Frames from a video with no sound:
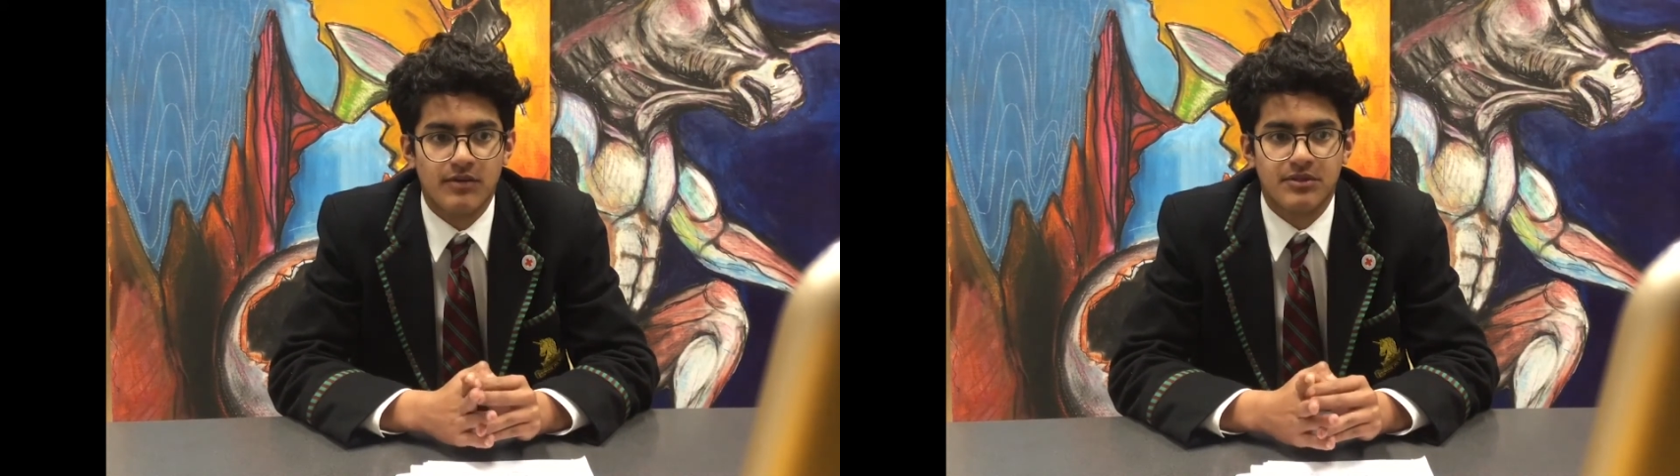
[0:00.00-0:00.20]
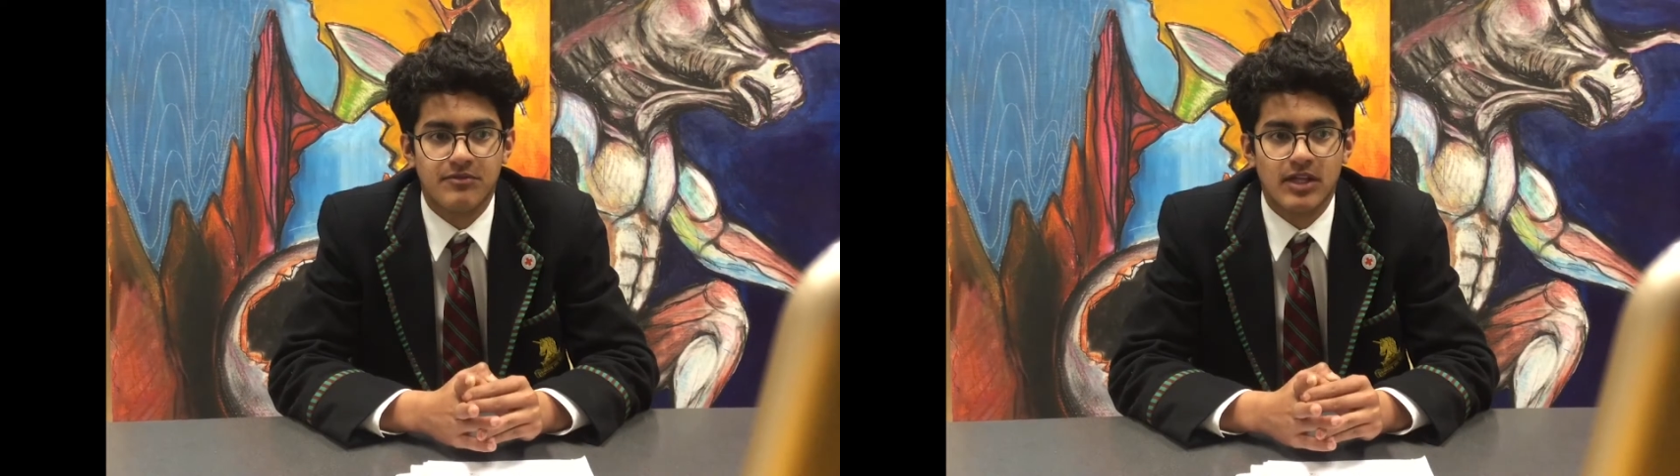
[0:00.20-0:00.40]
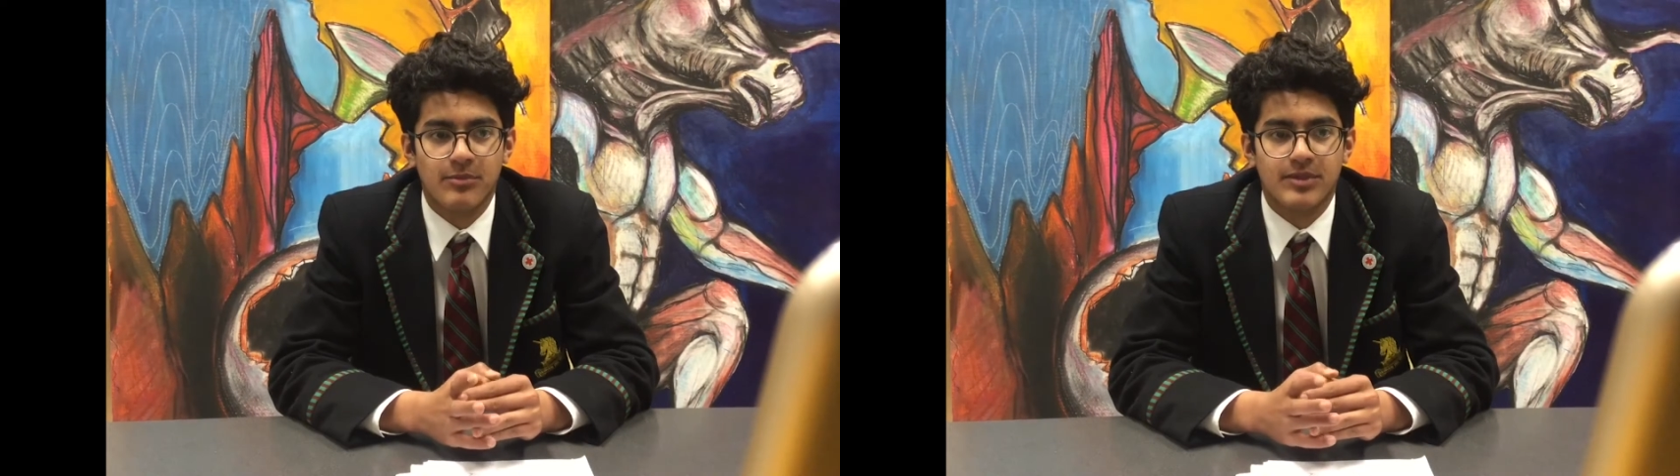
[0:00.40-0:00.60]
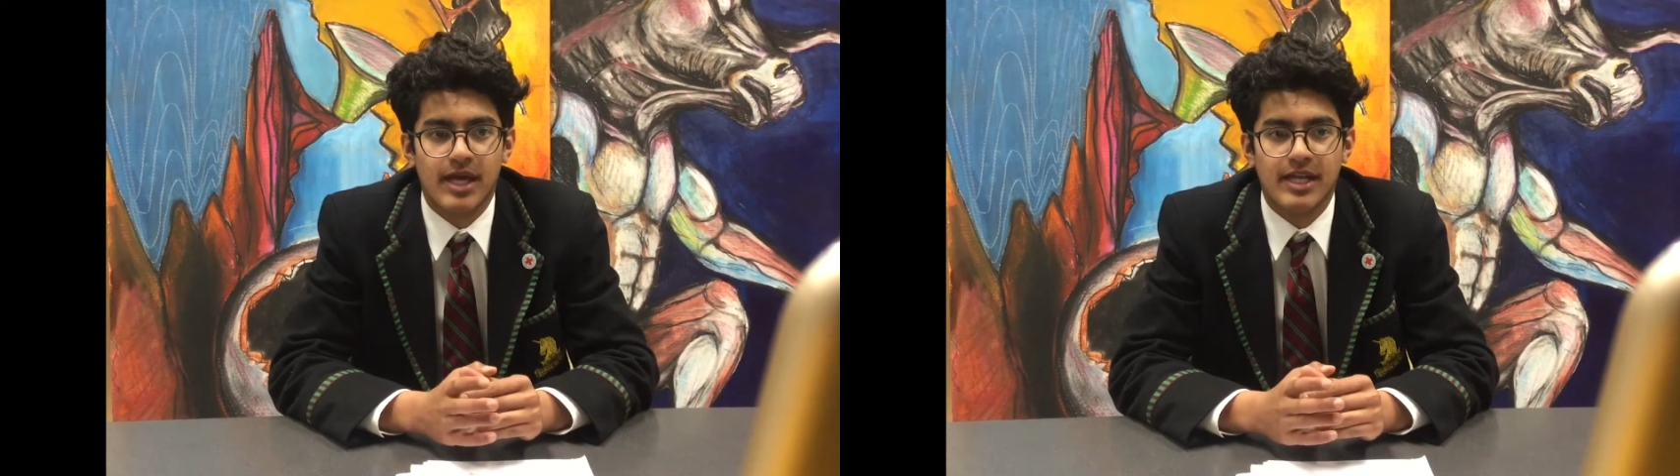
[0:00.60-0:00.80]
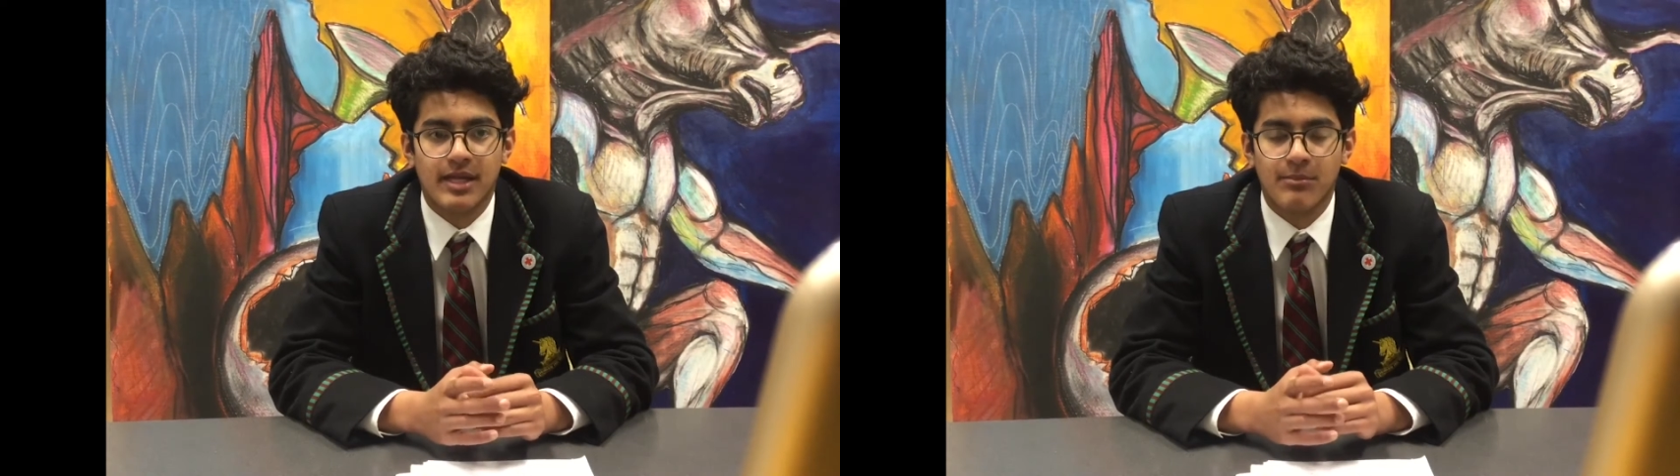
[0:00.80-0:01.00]
have developed
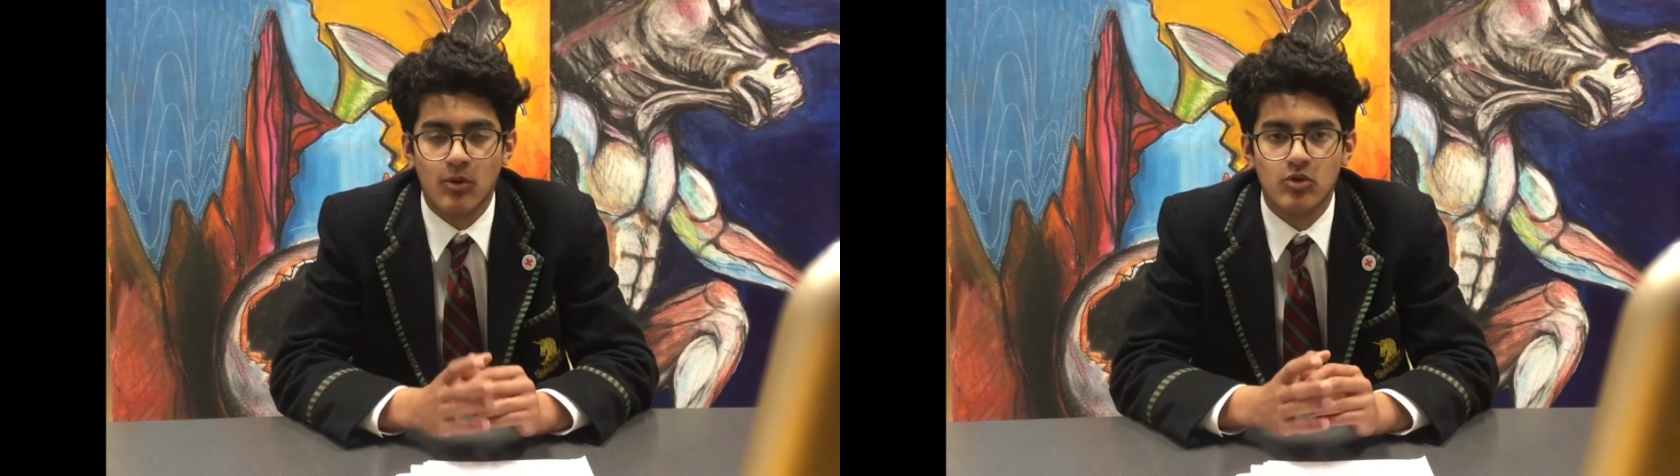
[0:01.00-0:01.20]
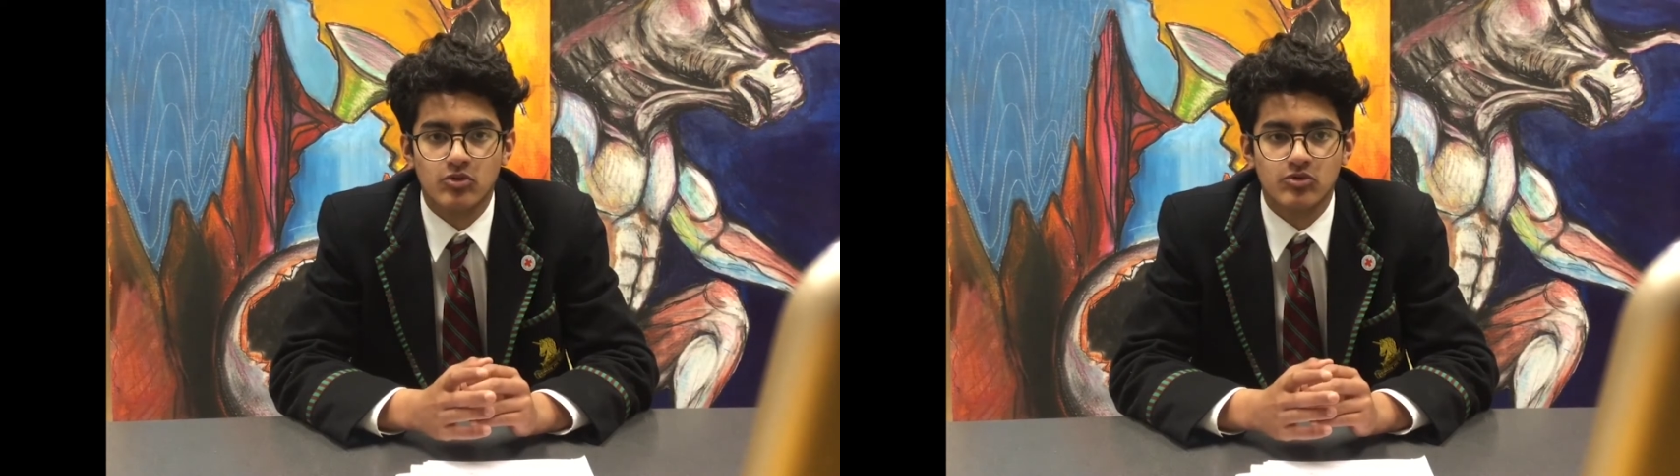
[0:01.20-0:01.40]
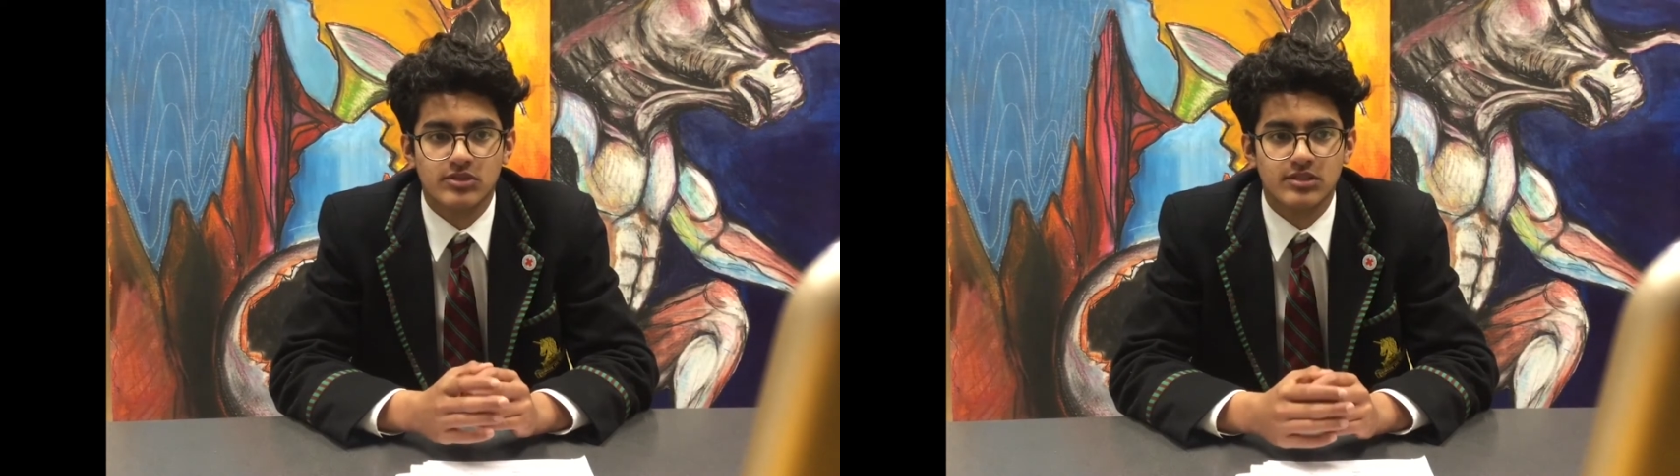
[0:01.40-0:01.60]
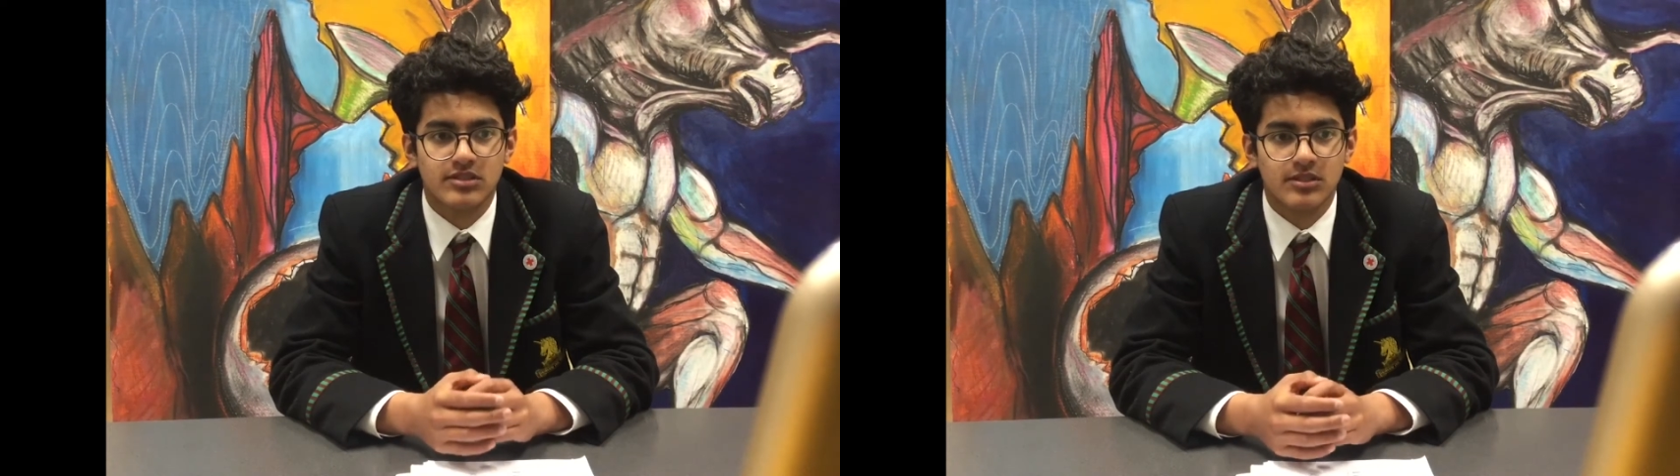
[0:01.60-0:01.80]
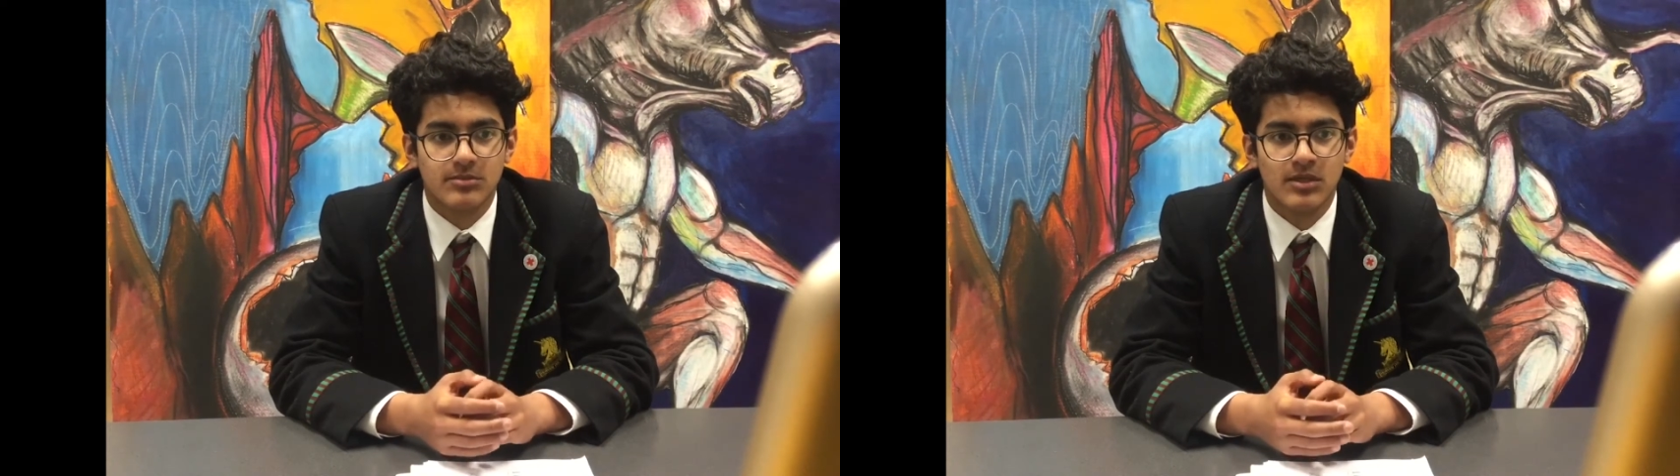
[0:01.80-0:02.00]
an immortal
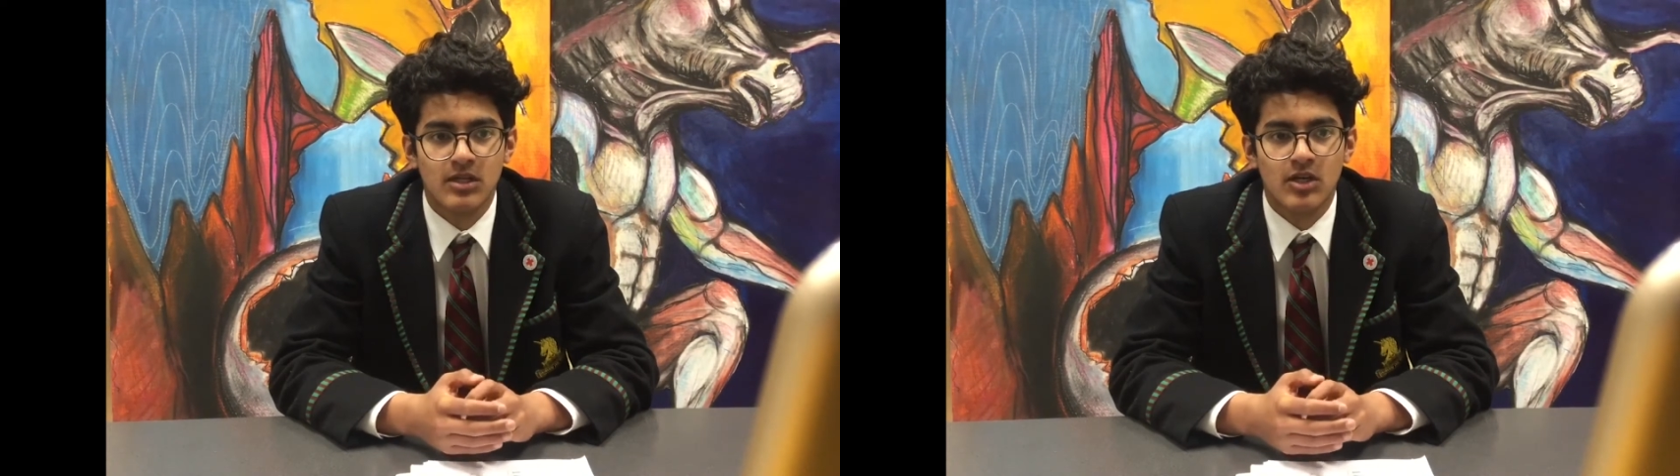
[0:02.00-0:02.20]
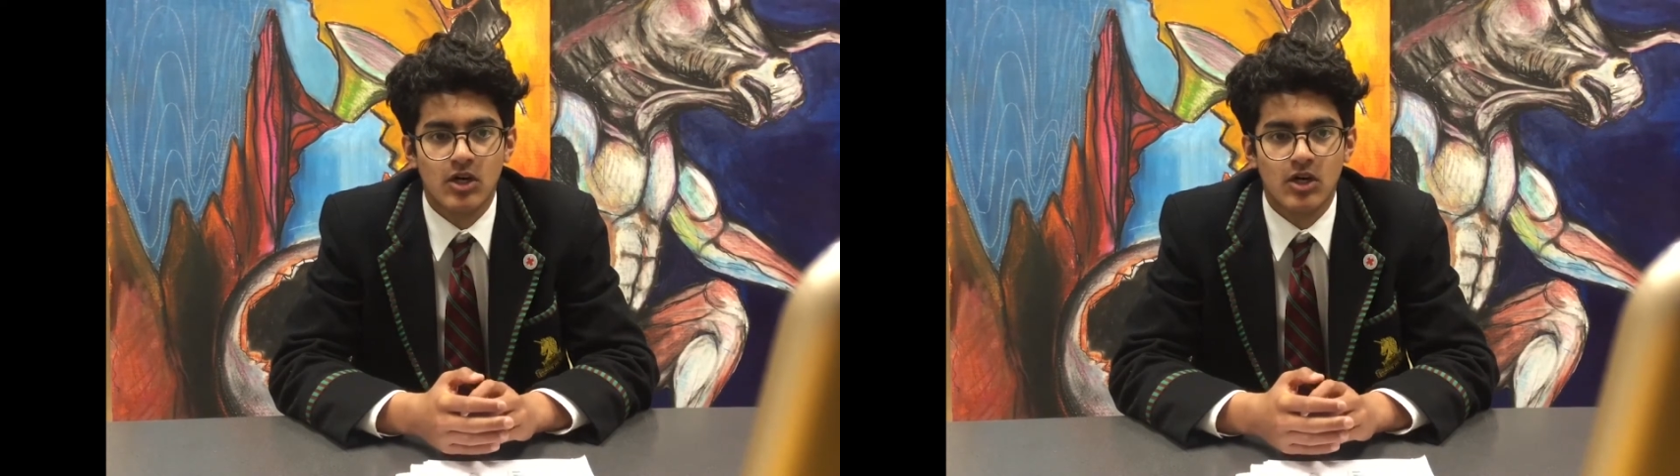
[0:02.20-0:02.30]
system